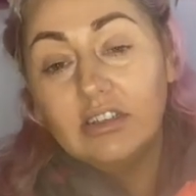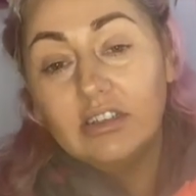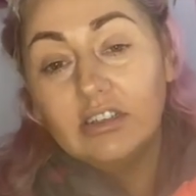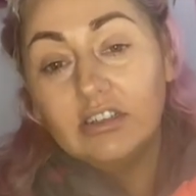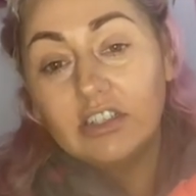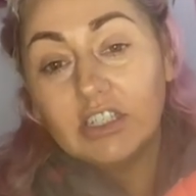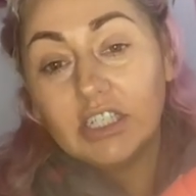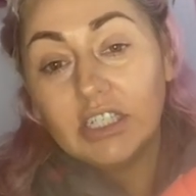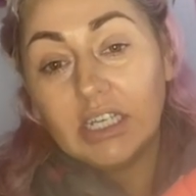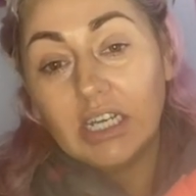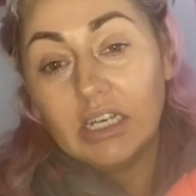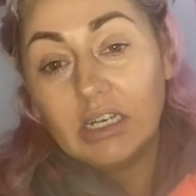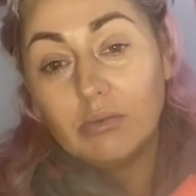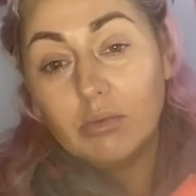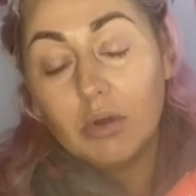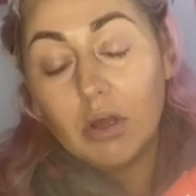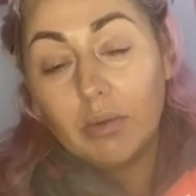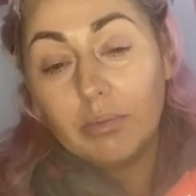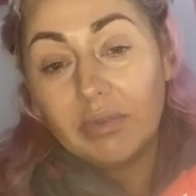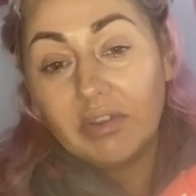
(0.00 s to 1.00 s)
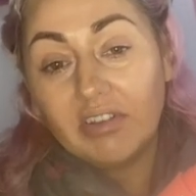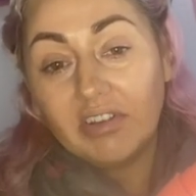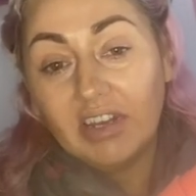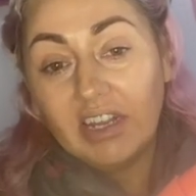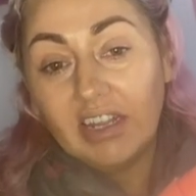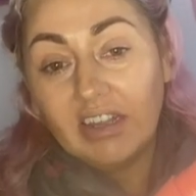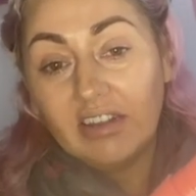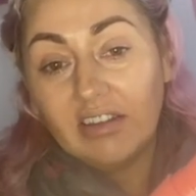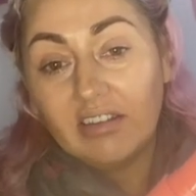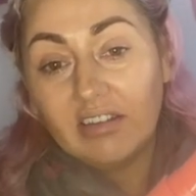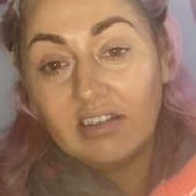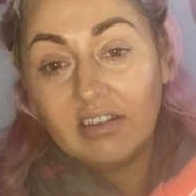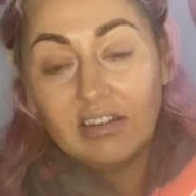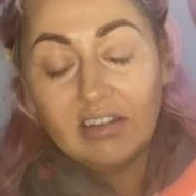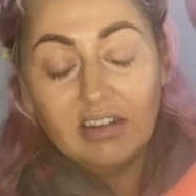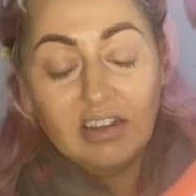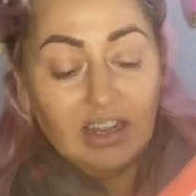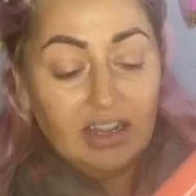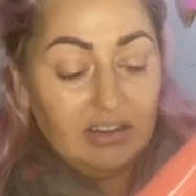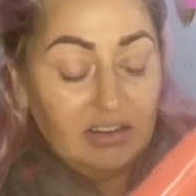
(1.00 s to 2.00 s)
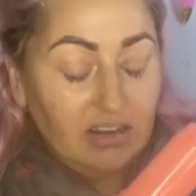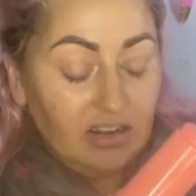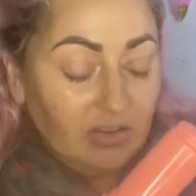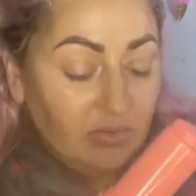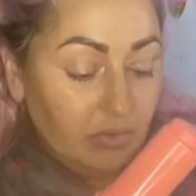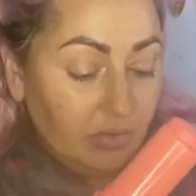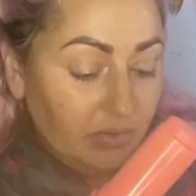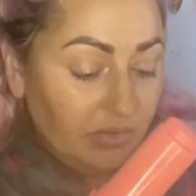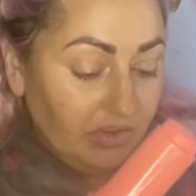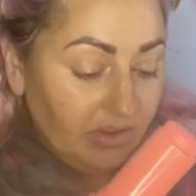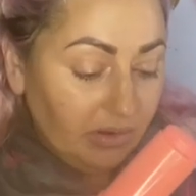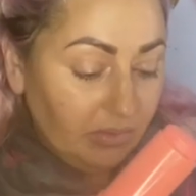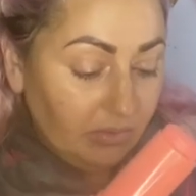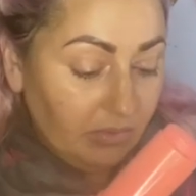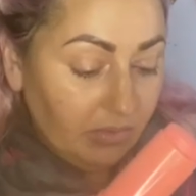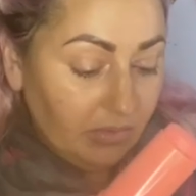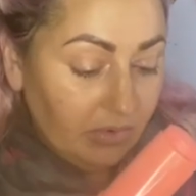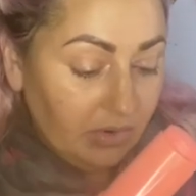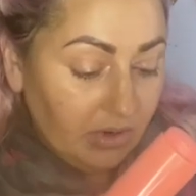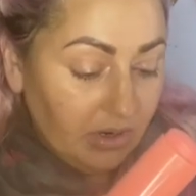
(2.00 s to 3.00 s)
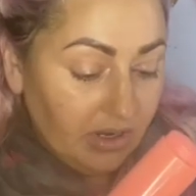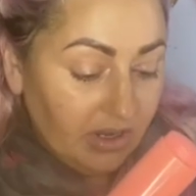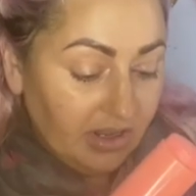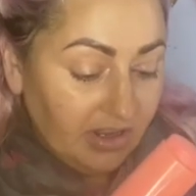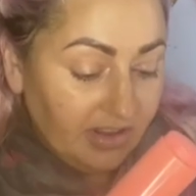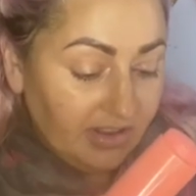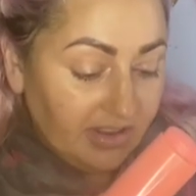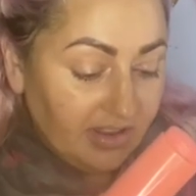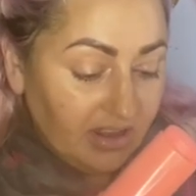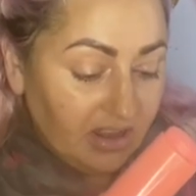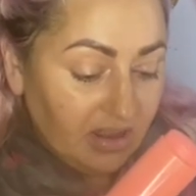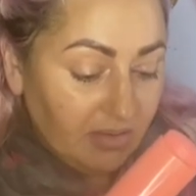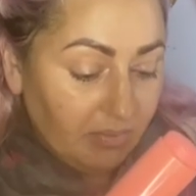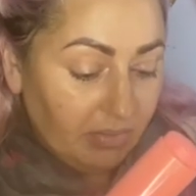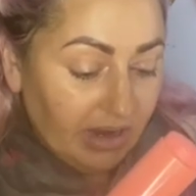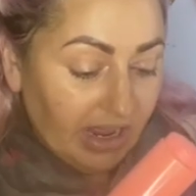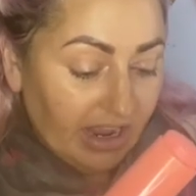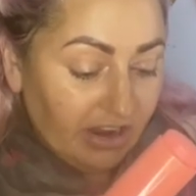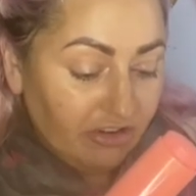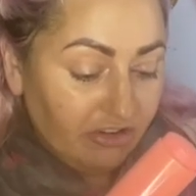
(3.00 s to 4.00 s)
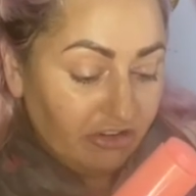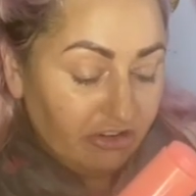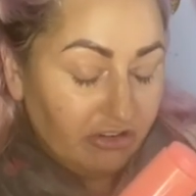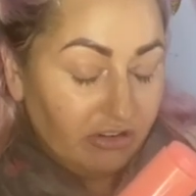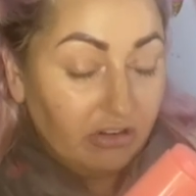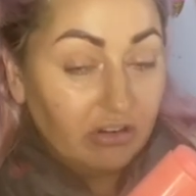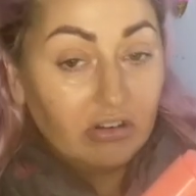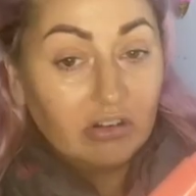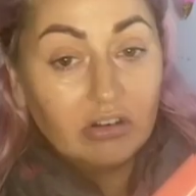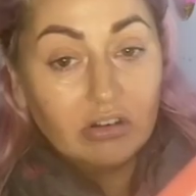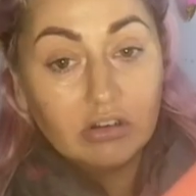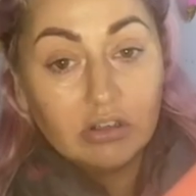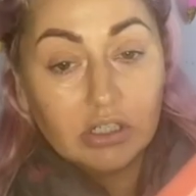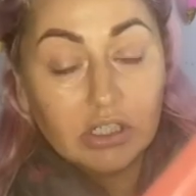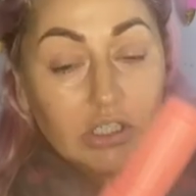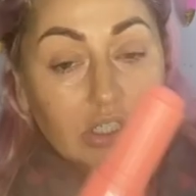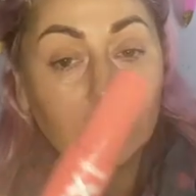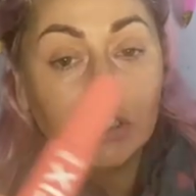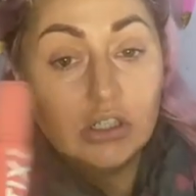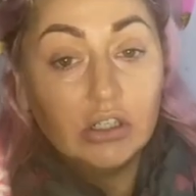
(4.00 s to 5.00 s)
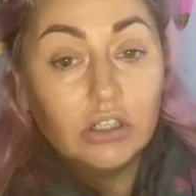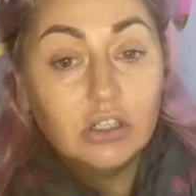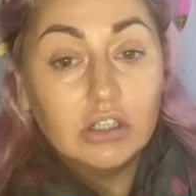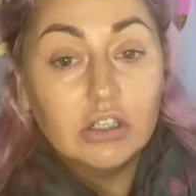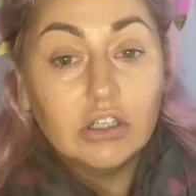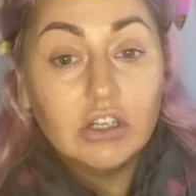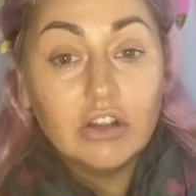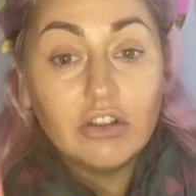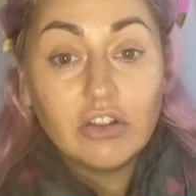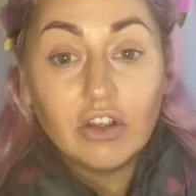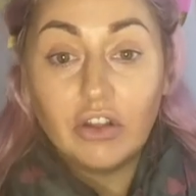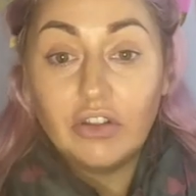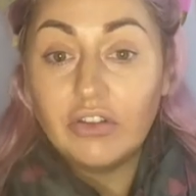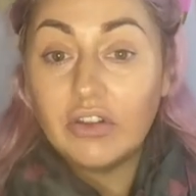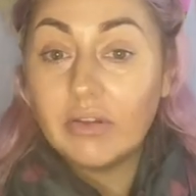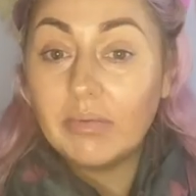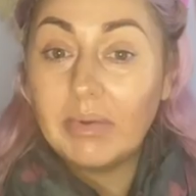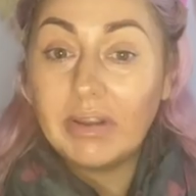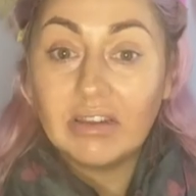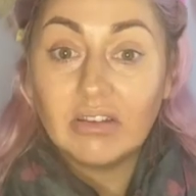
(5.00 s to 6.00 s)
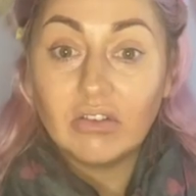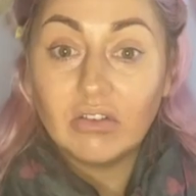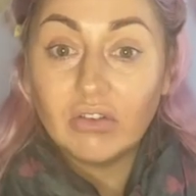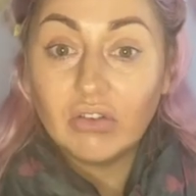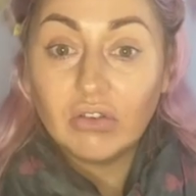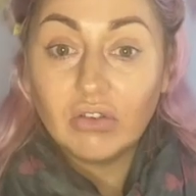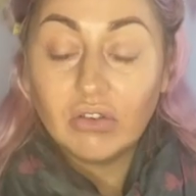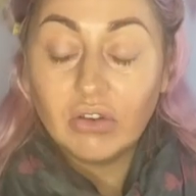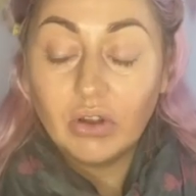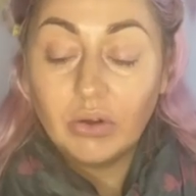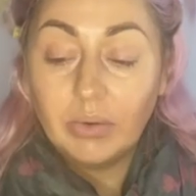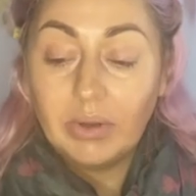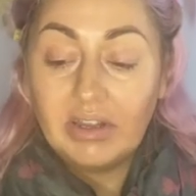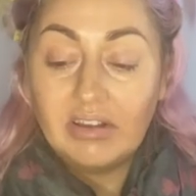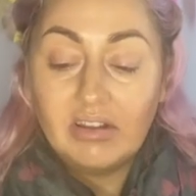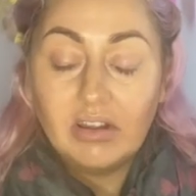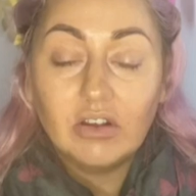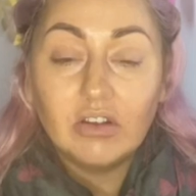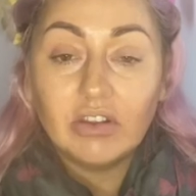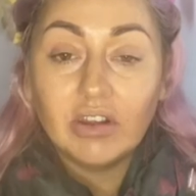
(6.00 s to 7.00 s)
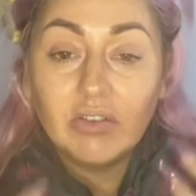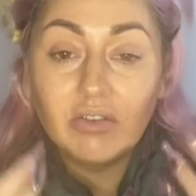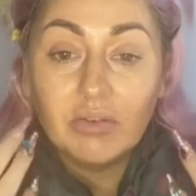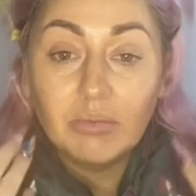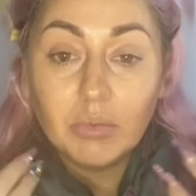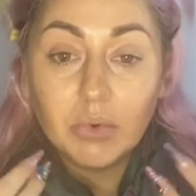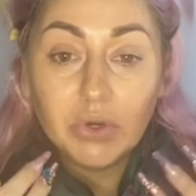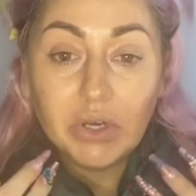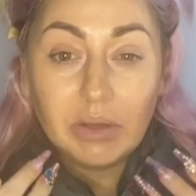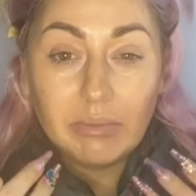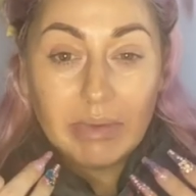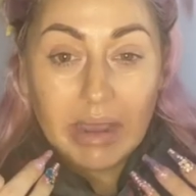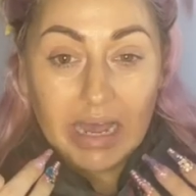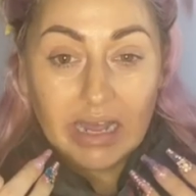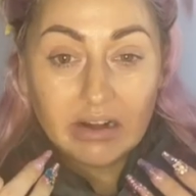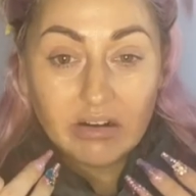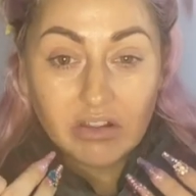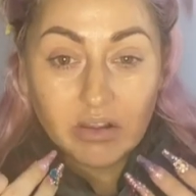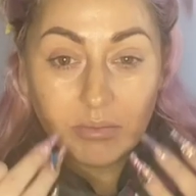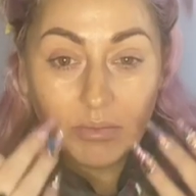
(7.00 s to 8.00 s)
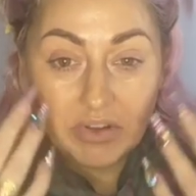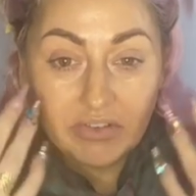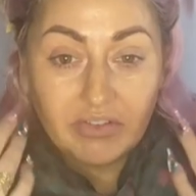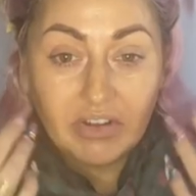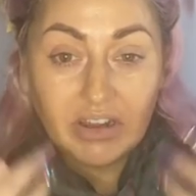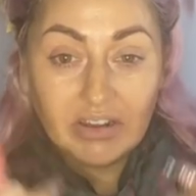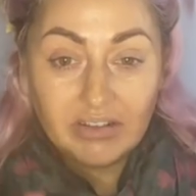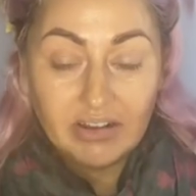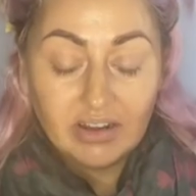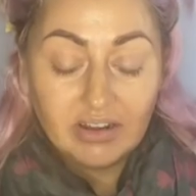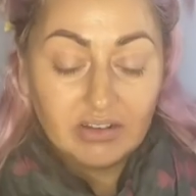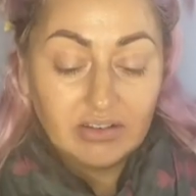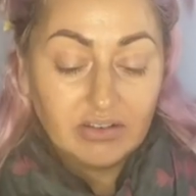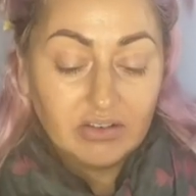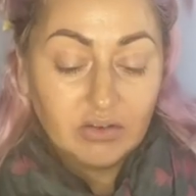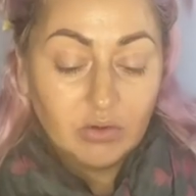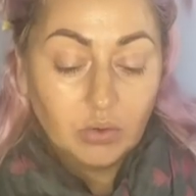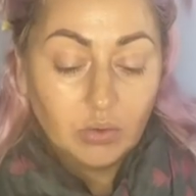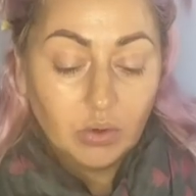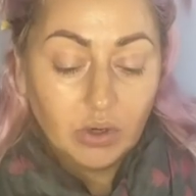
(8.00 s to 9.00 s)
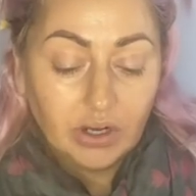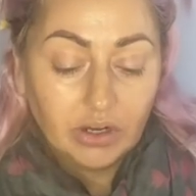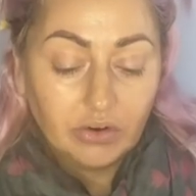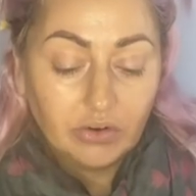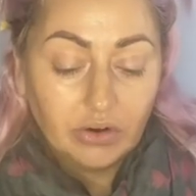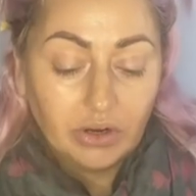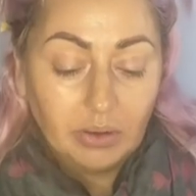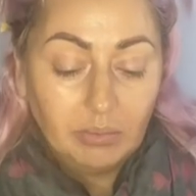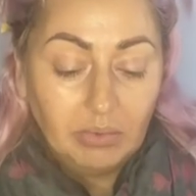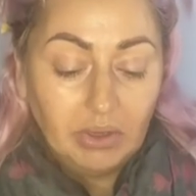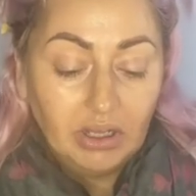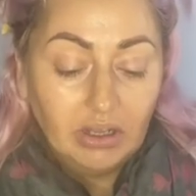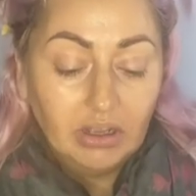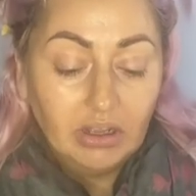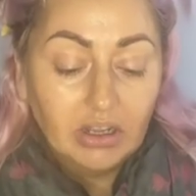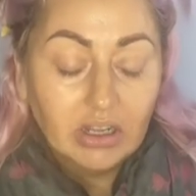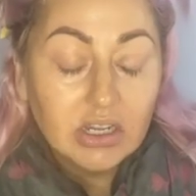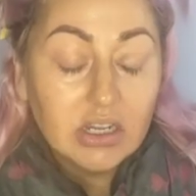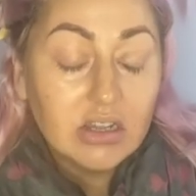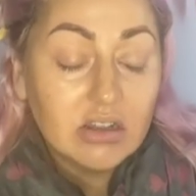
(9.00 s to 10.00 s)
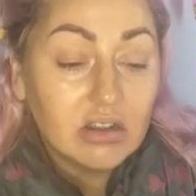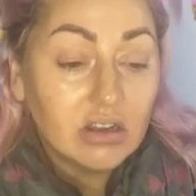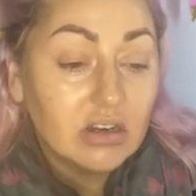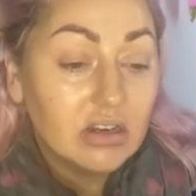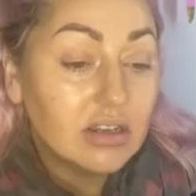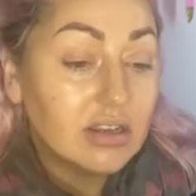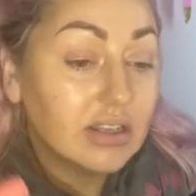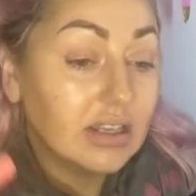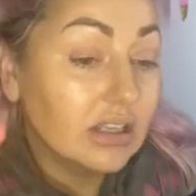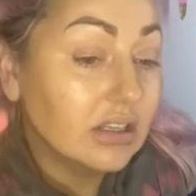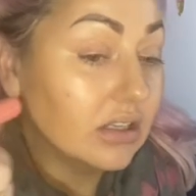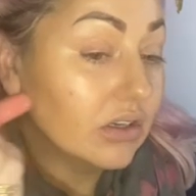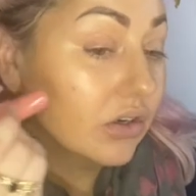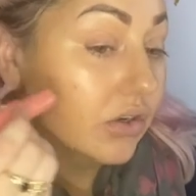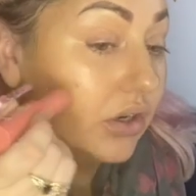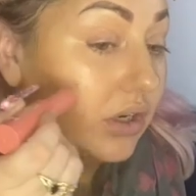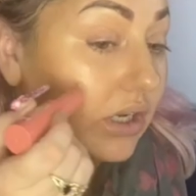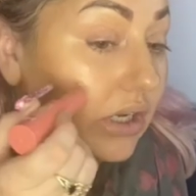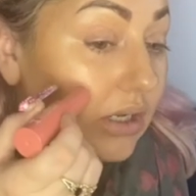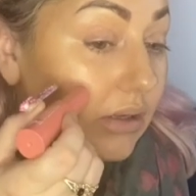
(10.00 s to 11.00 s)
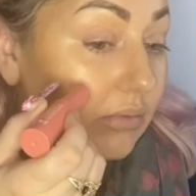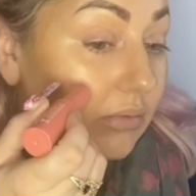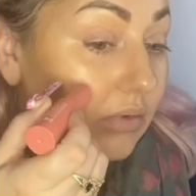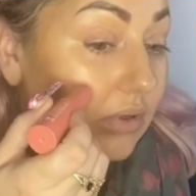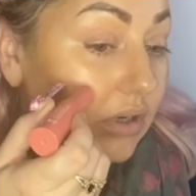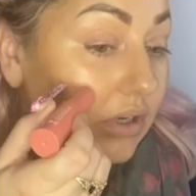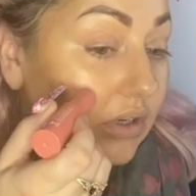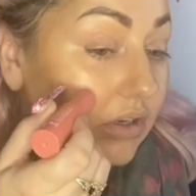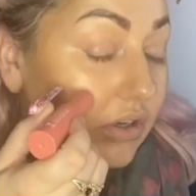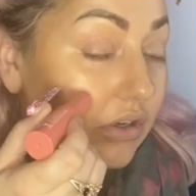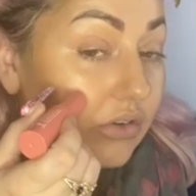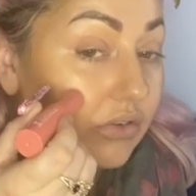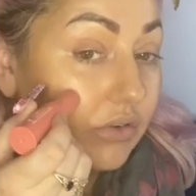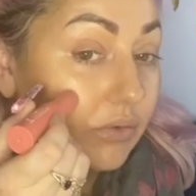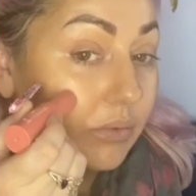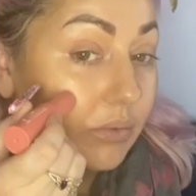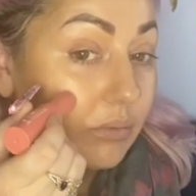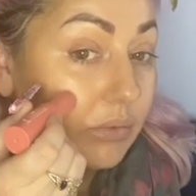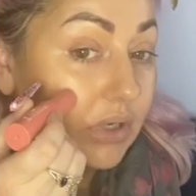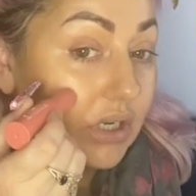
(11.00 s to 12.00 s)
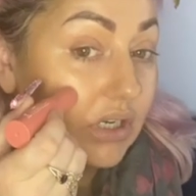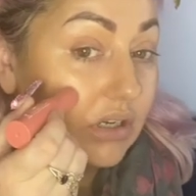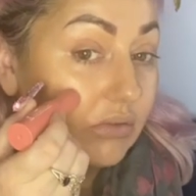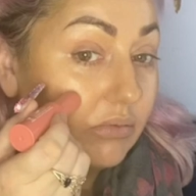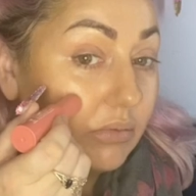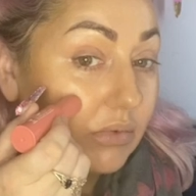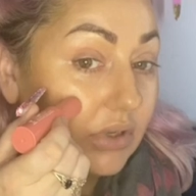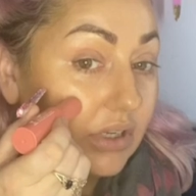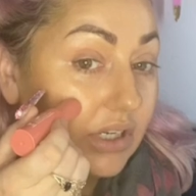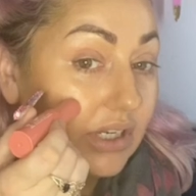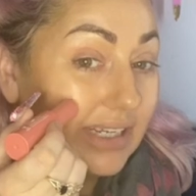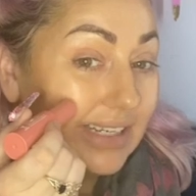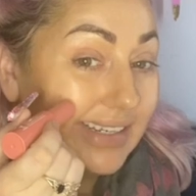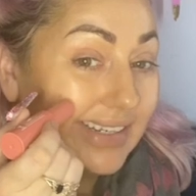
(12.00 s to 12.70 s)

So ColourPop Stix, and this one's in Splash. So this makes it so easy because I haven't put any powders on my face yet. It's still quite creamy. So I just get the cream and I go from the middle of my